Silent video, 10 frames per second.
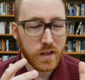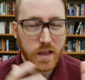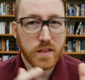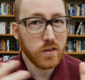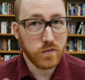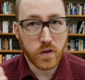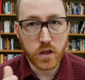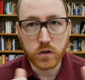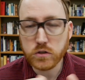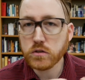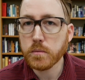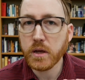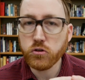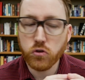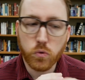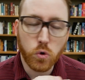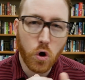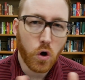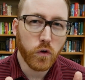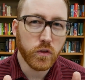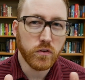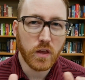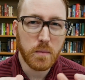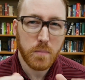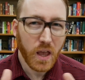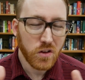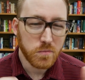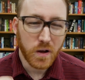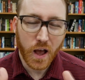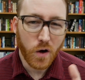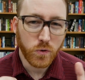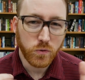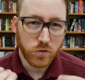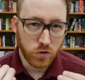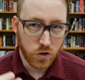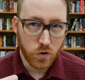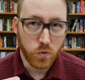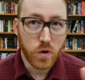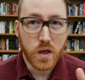in this video just to make sure that we're all on the same page about how to go